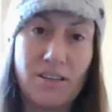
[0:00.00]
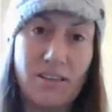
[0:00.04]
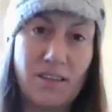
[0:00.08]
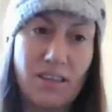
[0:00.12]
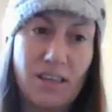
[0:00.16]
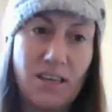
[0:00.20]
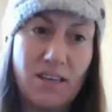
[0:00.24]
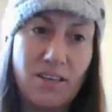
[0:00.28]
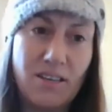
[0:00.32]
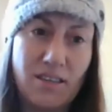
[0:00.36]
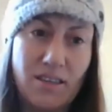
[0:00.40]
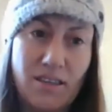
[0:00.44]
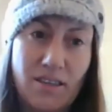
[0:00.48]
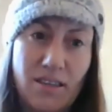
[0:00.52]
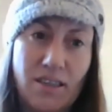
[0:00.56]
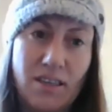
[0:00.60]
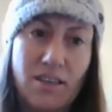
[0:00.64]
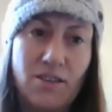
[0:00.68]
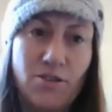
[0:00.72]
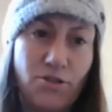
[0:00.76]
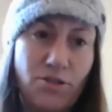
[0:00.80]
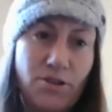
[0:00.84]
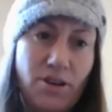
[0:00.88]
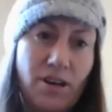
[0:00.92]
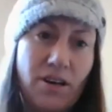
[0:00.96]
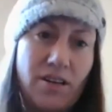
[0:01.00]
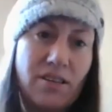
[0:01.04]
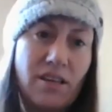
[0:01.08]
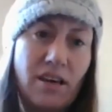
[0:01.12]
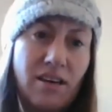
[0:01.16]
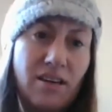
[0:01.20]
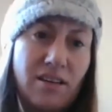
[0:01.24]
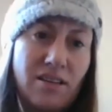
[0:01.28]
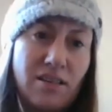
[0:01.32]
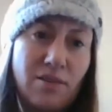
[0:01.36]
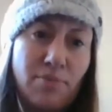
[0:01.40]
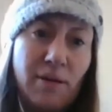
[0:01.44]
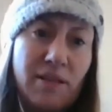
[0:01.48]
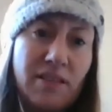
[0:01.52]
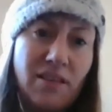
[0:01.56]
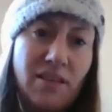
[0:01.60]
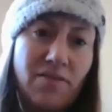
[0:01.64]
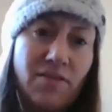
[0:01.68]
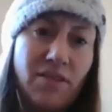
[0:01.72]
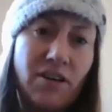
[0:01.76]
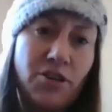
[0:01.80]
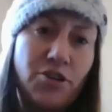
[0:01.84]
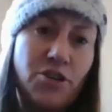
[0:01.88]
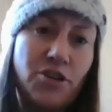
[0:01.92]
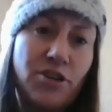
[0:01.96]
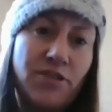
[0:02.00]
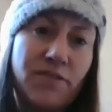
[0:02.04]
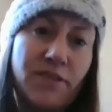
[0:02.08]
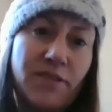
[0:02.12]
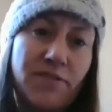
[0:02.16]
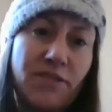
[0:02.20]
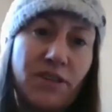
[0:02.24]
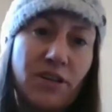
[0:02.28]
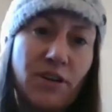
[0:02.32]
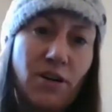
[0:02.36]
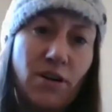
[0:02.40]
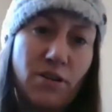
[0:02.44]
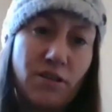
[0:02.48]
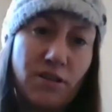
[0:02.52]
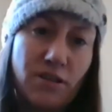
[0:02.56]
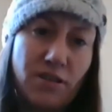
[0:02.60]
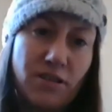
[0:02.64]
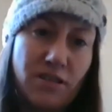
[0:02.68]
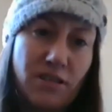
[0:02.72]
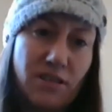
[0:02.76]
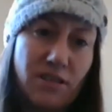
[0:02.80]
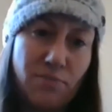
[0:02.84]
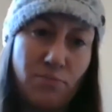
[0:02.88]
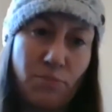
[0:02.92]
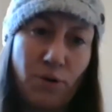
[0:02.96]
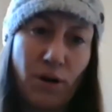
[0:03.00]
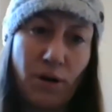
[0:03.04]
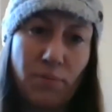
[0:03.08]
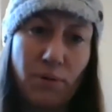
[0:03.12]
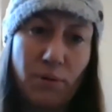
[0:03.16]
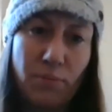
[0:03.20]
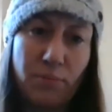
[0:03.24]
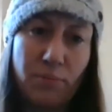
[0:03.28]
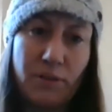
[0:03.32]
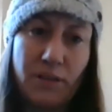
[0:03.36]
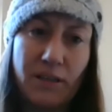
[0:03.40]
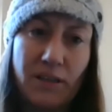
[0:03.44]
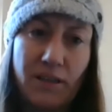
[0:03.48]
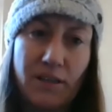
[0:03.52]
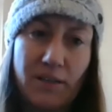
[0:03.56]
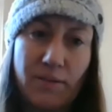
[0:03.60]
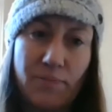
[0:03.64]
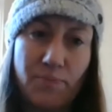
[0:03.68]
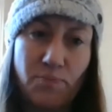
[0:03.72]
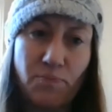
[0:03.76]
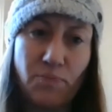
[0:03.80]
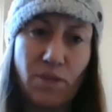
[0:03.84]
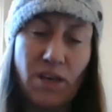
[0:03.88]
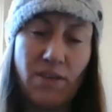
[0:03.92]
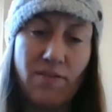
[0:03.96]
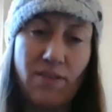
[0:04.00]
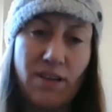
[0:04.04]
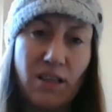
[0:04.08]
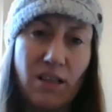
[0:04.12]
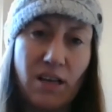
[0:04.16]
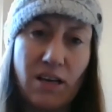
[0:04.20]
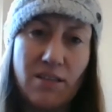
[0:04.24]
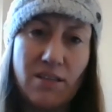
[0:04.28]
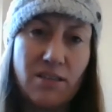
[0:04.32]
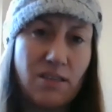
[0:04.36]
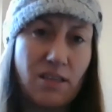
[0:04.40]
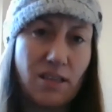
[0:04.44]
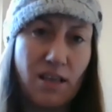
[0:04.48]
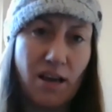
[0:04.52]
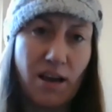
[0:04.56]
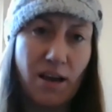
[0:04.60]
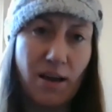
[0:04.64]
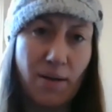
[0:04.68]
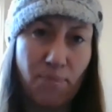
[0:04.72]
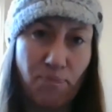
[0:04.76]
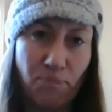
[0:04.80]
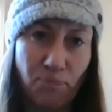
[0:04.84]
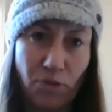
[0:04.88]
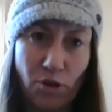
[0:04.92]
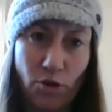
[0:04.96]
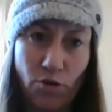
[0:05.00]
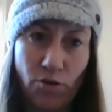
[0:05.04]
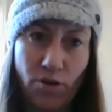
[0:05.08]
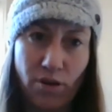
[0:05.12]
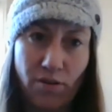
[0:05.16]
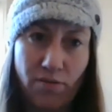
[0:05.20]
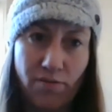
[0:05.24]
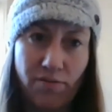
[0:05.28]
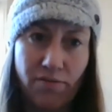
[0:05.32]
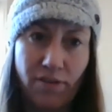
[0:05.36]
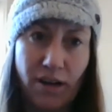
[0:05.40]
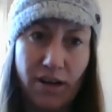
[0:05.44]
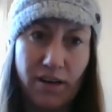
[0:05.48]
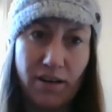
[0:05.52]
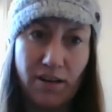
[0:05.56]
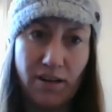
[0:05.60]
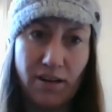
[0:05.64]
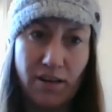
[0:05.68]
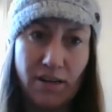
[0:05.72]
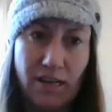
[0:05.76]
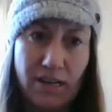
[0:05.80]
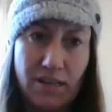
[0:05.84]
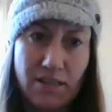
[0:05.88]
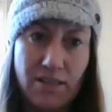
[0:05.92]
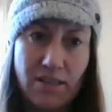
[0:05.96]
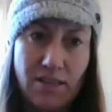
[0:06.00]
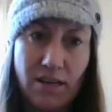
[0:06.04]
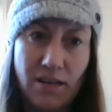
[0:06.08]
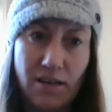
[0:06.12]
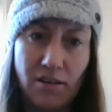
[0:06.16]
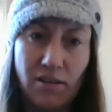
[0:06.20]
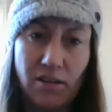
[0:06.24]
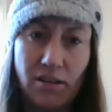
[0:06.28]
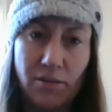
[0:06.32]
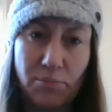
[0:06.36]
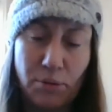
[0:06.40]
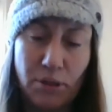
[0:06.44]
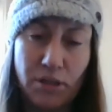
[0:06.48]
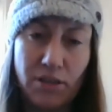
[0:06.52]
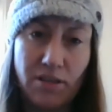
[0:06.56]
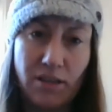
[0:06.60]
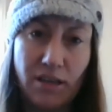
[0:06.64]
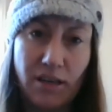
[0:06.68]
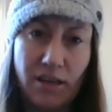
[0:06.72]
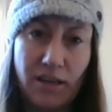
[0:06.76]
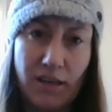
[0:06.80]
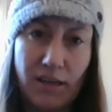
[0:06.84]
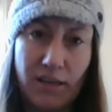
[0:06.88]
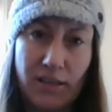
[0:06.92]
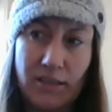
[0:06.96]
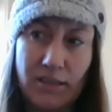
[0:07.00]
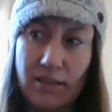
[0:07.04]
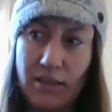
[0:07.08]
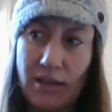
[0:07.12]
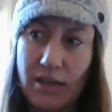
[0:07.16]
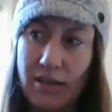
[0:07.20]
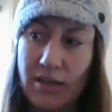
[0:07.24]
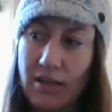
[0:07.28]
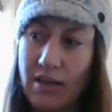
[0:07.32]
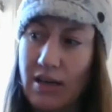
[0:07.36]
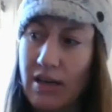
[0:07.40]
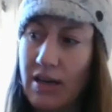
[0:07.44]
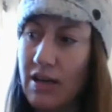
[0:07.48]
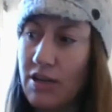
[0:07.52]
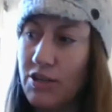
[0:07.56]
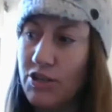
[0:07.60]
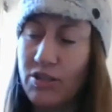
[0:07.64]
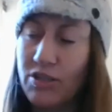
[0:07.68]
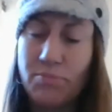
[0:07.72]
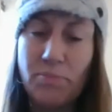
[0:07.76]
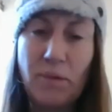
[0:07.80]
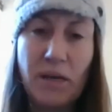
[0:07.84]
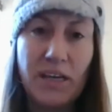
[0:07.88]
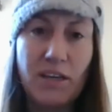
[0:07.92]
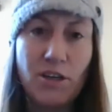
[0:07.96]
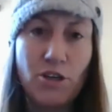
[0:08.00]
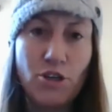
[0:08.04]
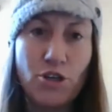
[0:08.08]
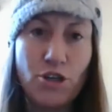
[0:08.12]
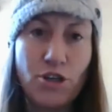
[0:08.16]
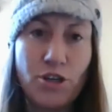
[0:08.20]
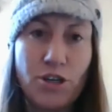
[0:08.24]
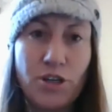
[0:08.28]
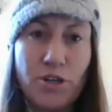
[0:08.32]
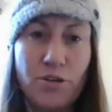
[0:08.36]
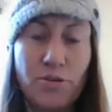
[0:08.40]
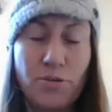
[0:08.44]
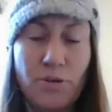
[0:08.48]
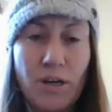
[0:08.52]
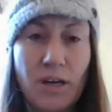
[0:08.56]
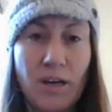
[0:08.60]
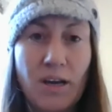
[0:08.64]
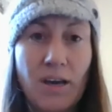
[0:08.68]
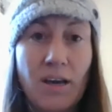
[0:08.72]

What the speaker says: these are not that expensive. Under $50, probably even less than that, you can find a nice set of clippers. And just making sure you